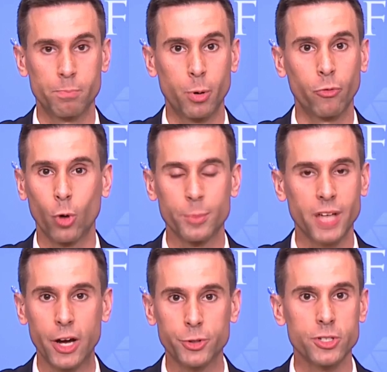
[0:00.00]
performs
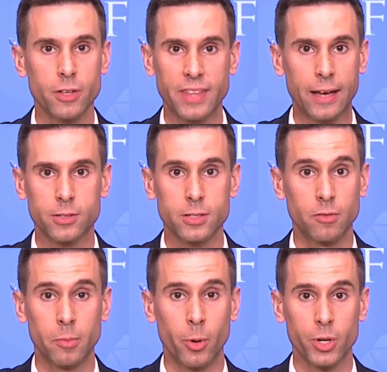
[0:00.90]
hundreds of thousands of
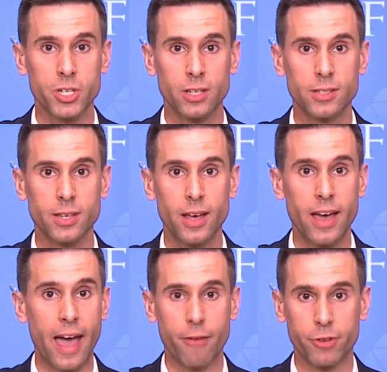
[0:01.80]
abortions
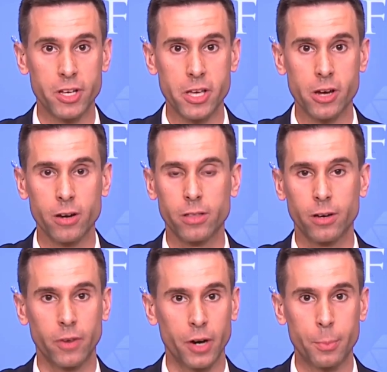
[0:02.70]
every year.
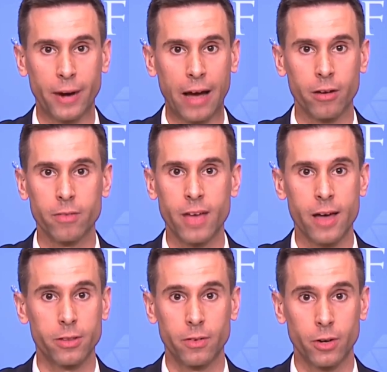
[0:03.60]
They're very proud of
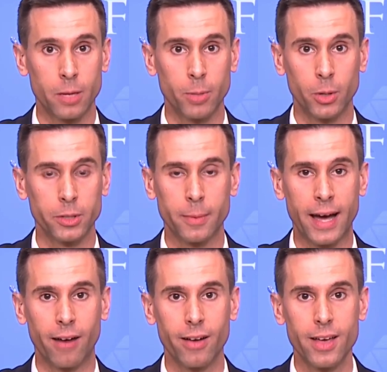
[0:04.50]
that. They're very bold
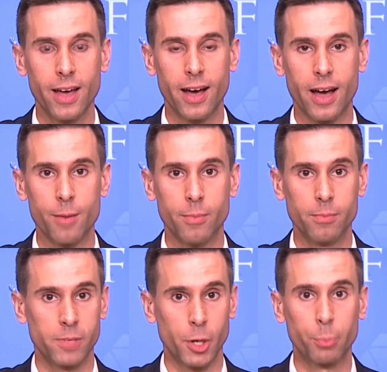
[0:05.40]
about
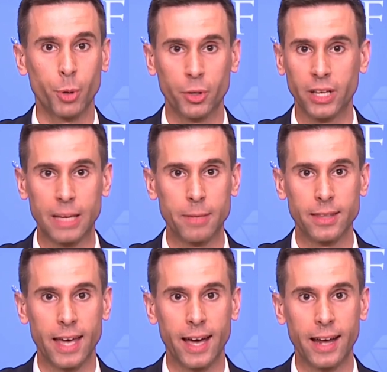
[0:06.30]

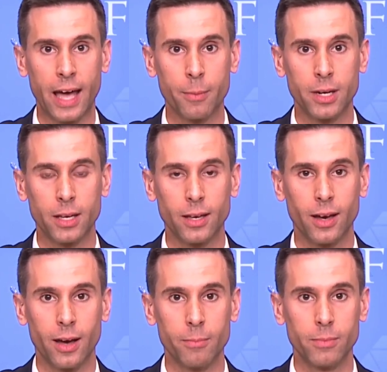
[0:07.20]
proclaiming that, how many
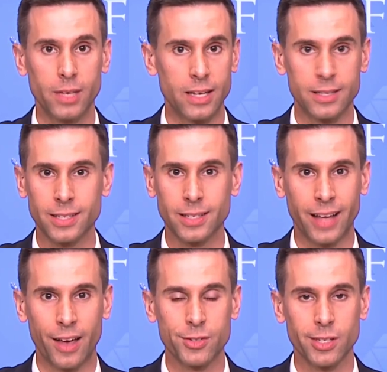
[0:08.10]
innocent
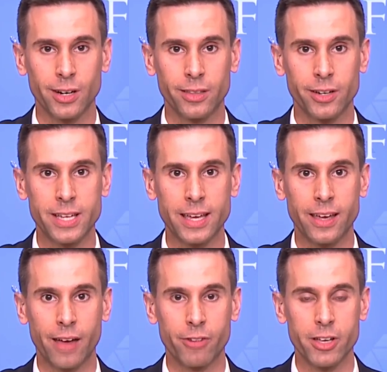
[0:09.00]
lives they're
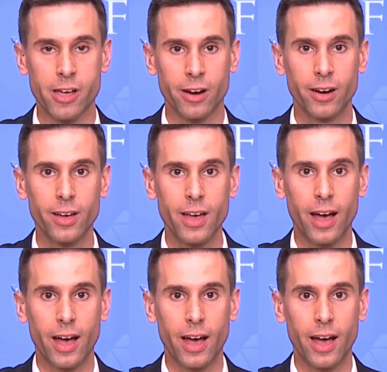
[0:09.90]
taking every year.